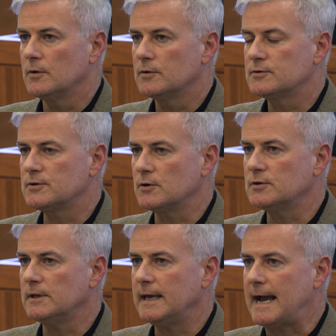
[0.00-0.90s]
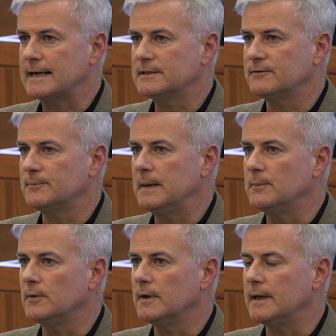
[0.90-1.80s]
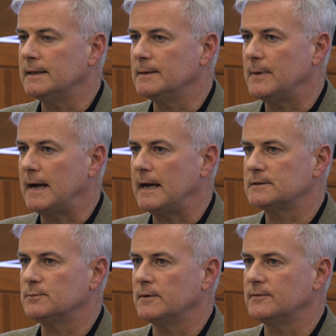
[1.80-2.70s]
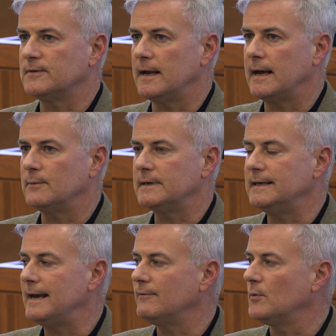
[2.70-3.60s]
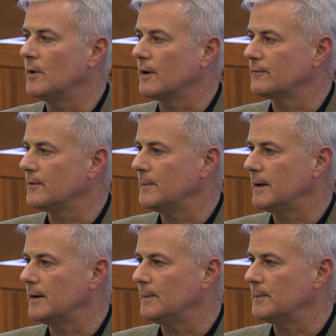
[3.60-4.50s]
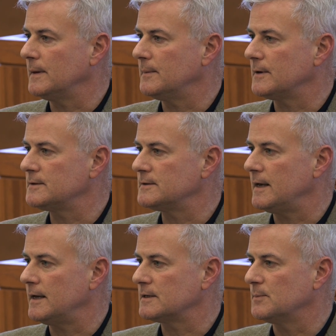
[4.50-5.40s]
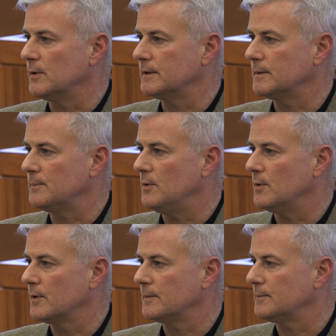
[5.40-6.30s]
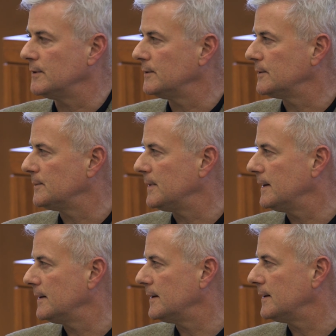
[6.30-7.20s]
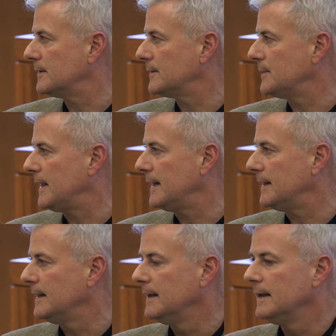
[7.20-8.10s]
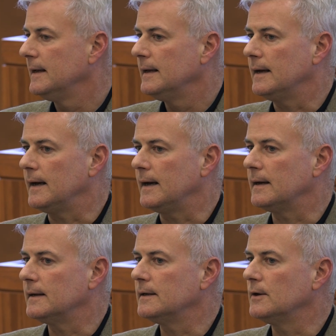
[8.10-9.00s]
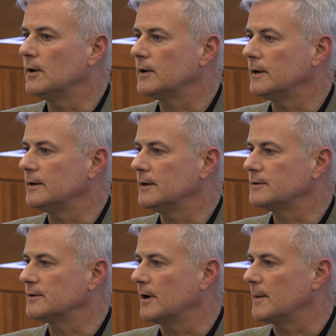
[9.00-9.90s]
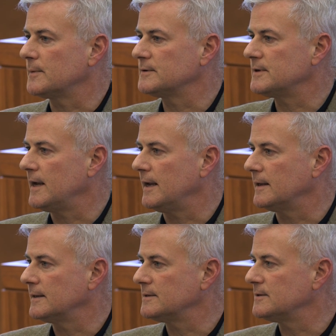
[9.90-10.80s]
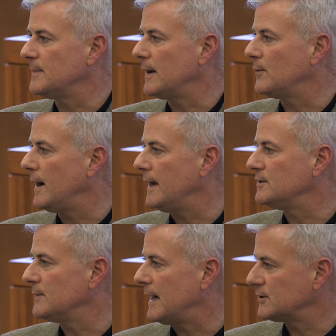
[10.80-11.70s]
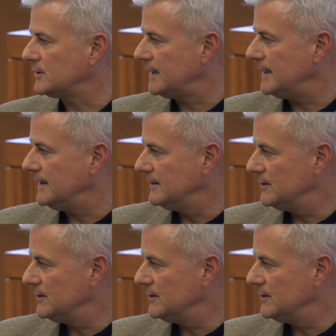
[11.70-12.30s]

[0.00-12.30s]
socially active people that in the past would have said, I would never work for a big company because they exploit the poor and pollute the planet, look at a startup and say, this is my way to actually